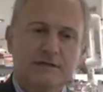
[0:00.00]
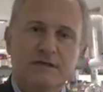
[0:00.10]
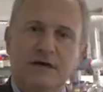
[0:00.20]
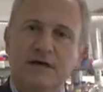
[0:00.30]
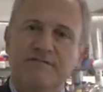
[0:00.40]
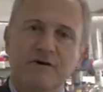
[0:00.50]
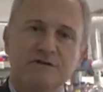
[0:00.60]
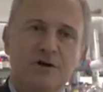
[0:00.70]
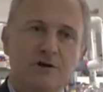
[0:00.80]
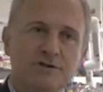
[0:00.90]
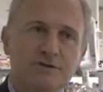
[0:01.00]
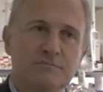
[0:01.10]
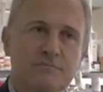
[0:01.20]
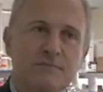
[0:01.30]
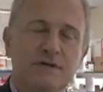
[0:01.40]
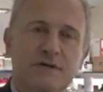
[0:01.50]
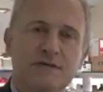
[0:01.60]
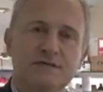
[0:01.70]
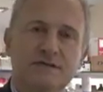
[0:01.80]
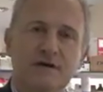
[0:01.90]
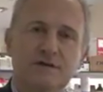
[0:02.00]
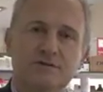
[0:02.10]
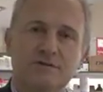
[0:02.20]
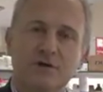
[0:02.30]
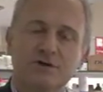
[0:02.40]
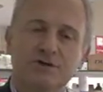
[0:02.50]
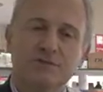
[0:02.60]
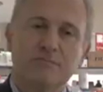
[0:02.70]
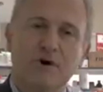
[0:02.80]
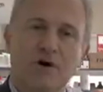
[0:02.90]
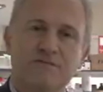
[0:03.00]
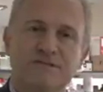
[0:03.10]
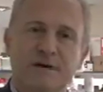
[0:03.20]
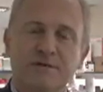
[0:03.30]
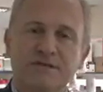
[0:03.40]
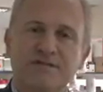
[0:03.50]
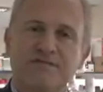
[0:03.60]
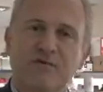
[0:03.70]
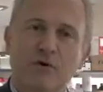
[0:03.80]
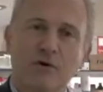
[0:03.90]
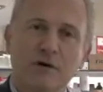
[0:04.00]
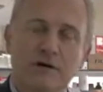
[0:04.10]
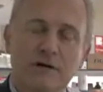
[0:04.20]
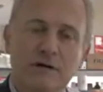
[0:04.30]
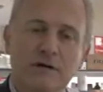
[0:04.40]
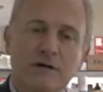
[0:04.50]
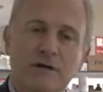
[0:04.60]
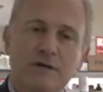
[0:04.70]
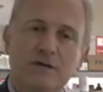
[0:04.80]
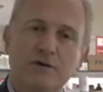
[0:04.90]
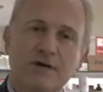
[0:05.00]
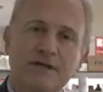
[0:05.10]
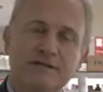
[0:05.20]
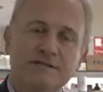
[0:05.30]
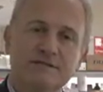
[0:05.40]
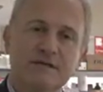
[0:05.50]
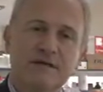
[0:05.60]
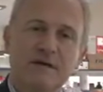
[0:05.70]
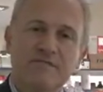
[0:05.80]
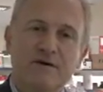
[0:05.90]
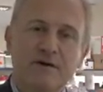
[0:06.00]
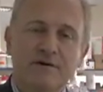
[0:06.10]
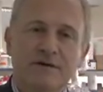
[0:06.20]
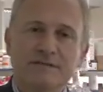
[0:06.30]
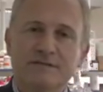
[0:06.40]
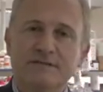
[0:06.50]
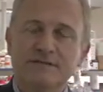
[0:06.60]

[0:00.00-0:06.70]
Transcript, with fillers: The CLIF consortium is a consortium of seventy-four units, liver units,